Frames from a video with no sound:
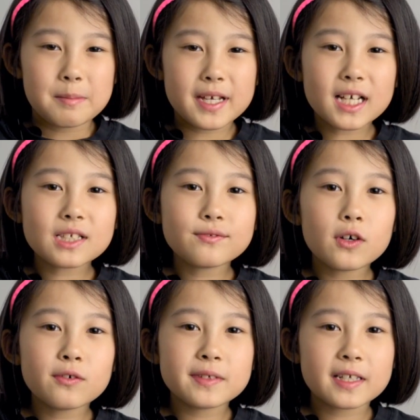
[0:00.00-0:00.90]
Because of
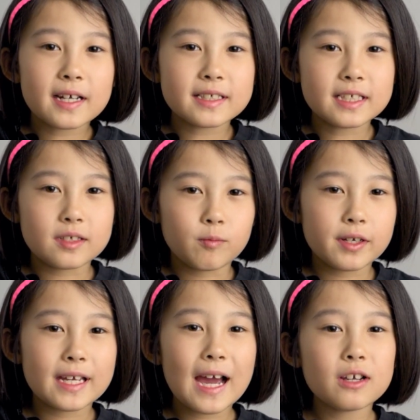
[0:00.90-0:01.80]
COVID-19,
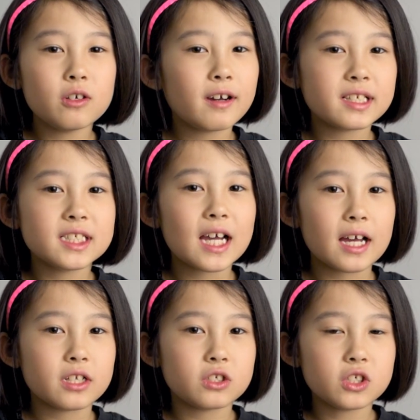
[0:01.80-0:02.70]
we can't go
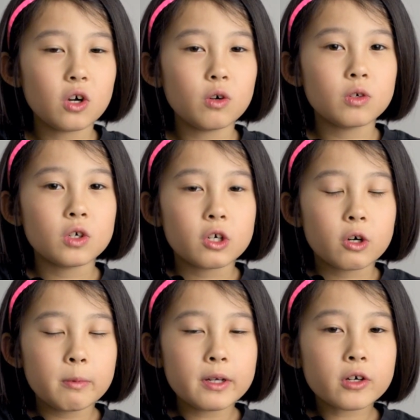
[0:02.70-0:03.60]
outside, so
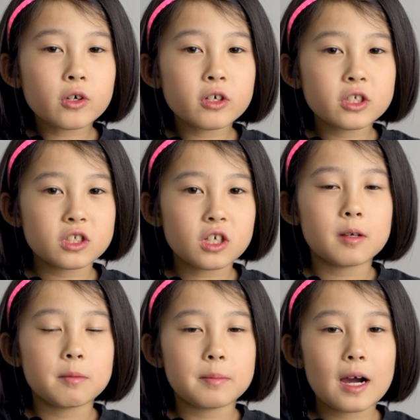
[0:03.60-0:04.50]
we are going to
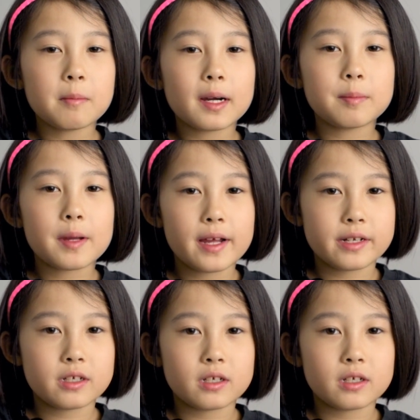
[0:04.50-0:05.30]
talk about my pet,